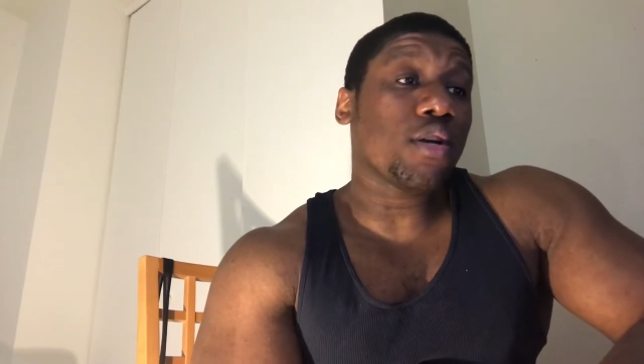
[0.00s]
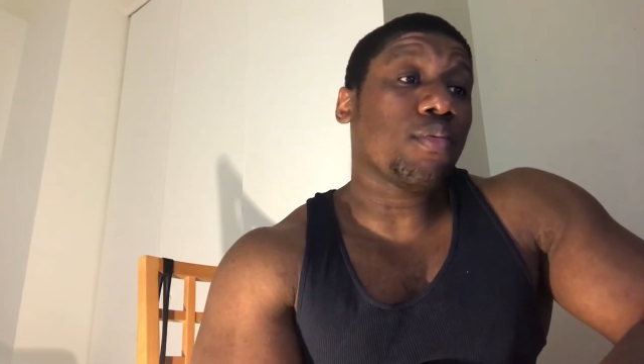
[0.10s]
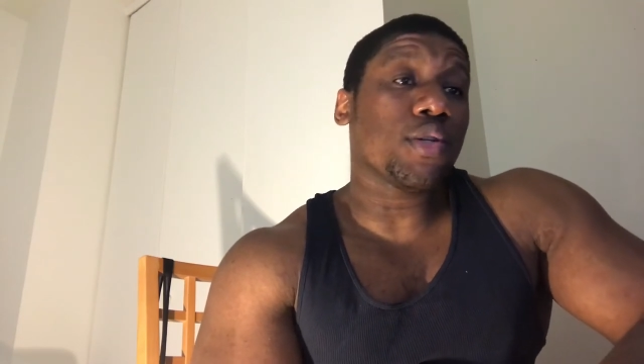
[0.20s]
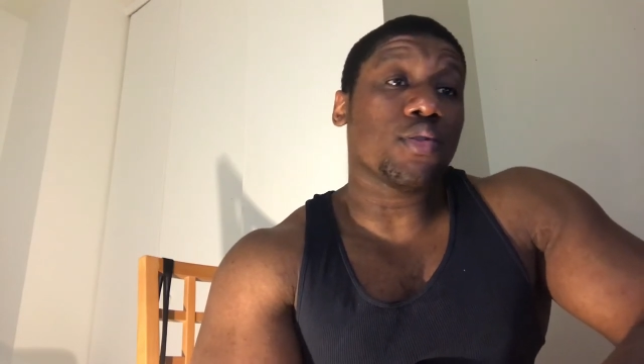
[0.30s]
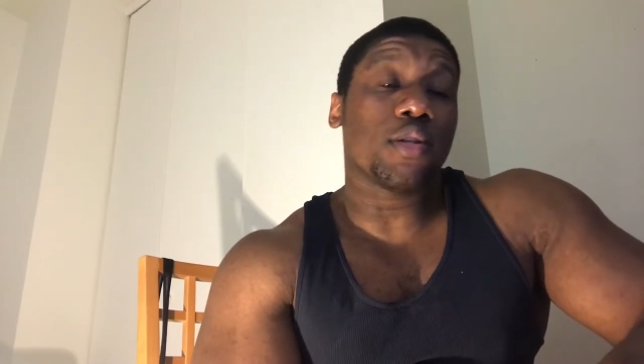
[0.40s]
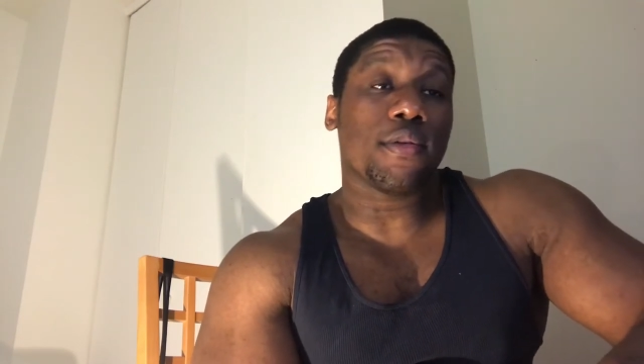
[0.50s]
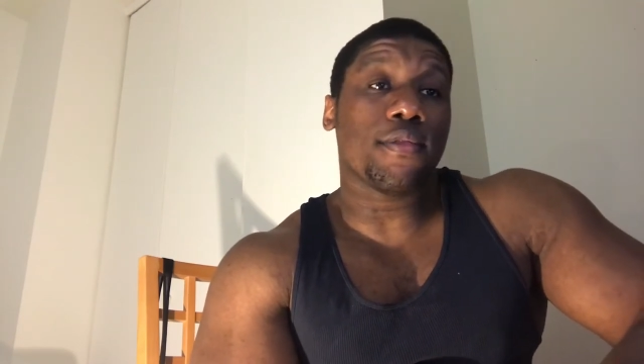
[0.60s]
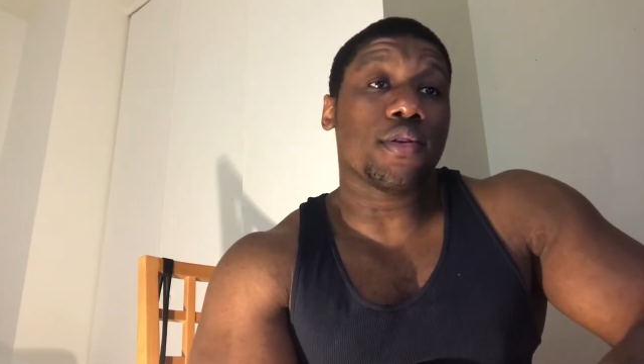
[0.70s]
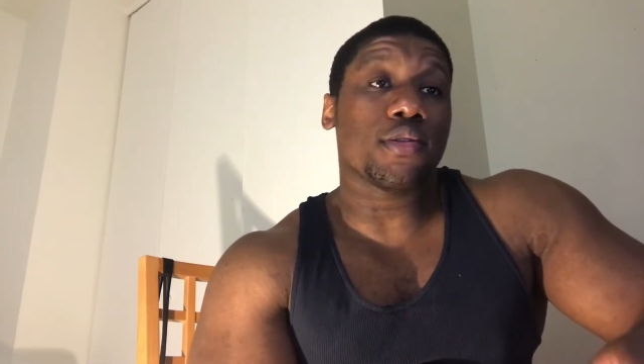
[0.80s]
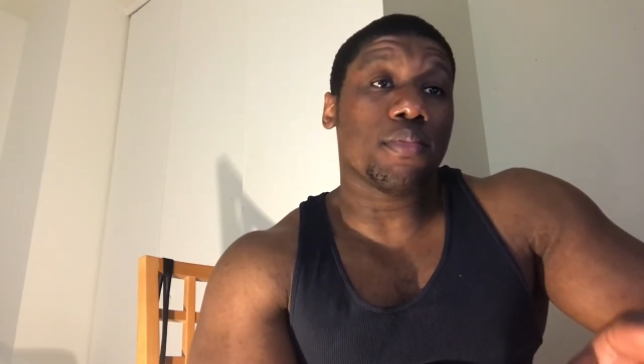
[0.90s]
Original link for
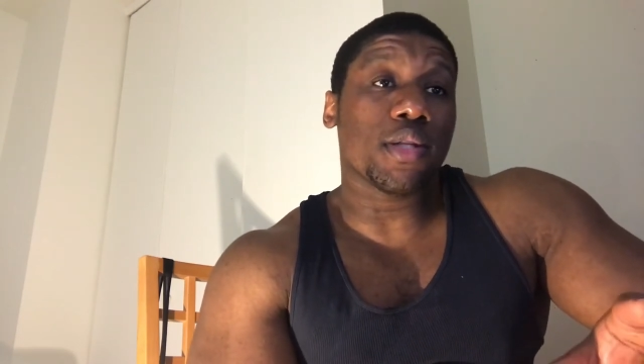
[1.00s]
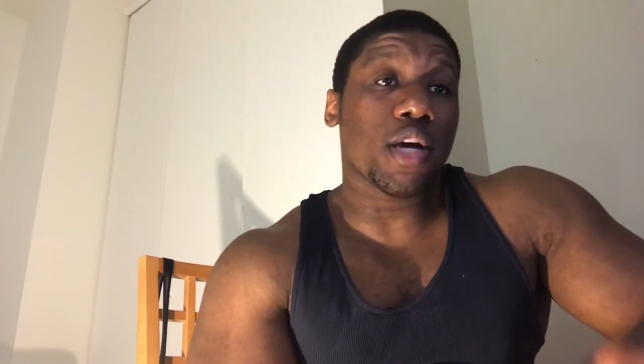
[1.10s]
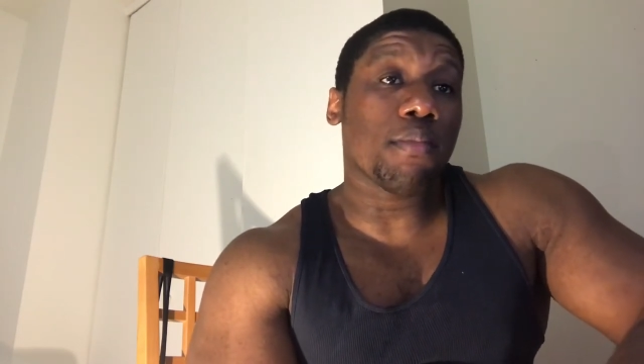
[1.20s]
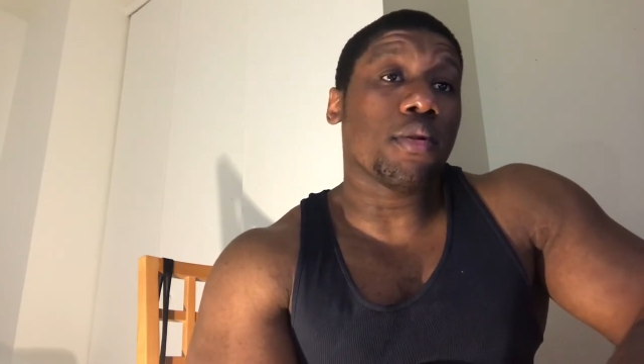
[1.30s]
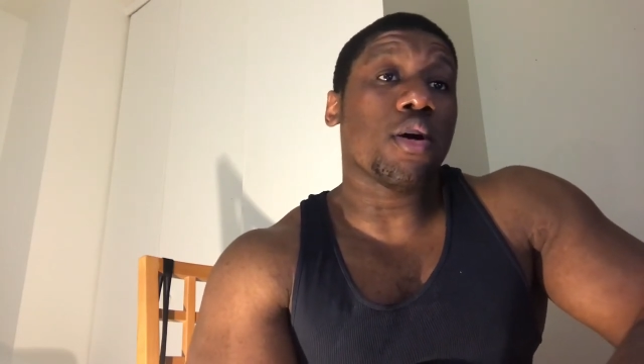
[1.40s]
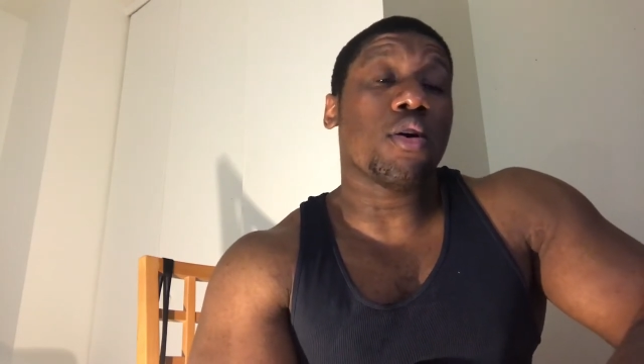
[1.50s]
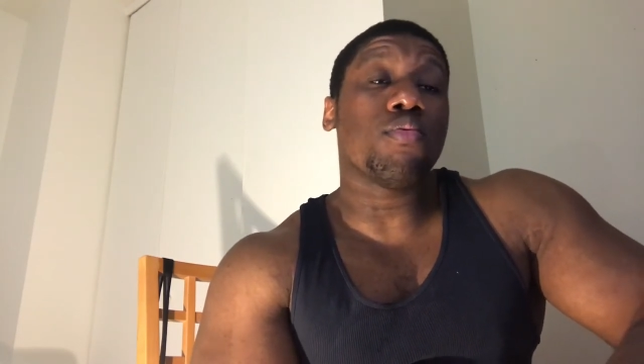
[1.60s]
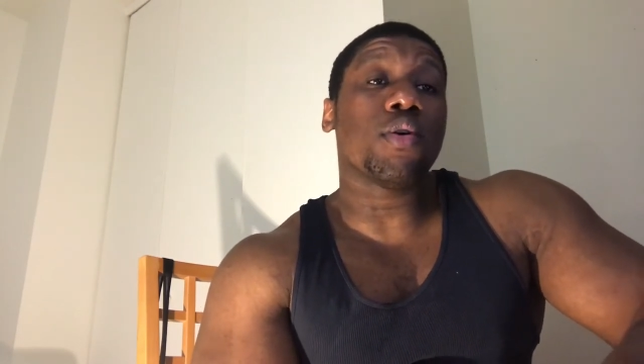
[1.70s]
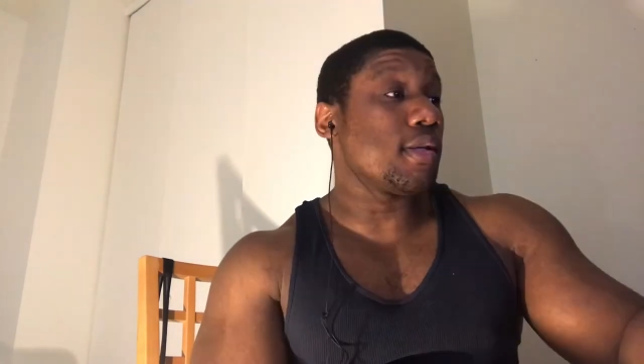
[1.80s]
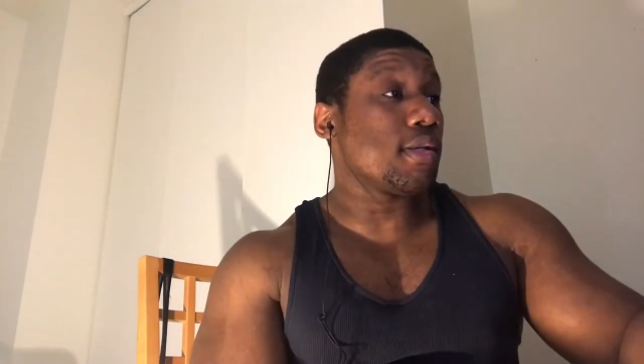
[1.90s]
this will be down below,
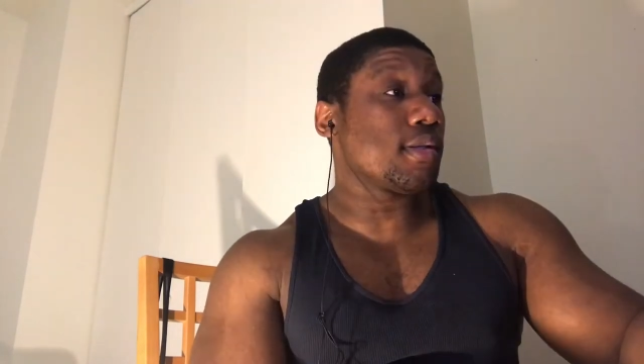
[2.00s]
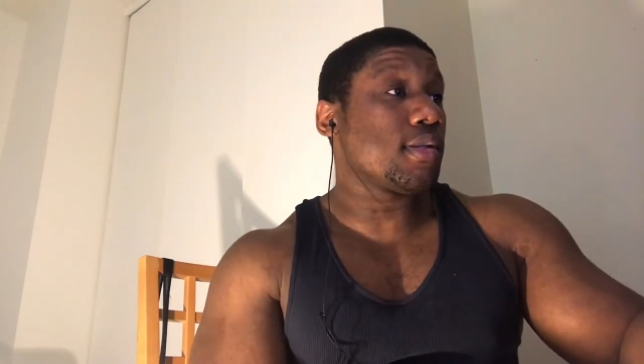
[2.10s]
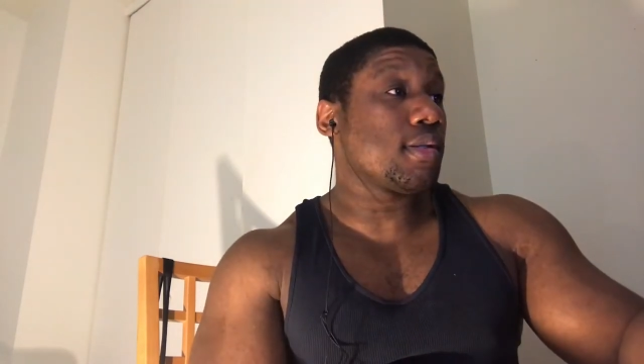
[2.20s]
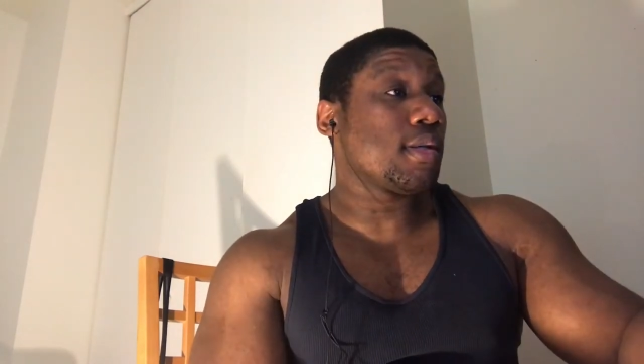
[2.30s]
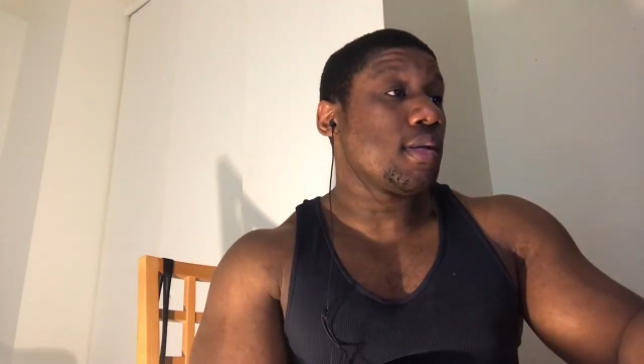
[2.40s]
brothers.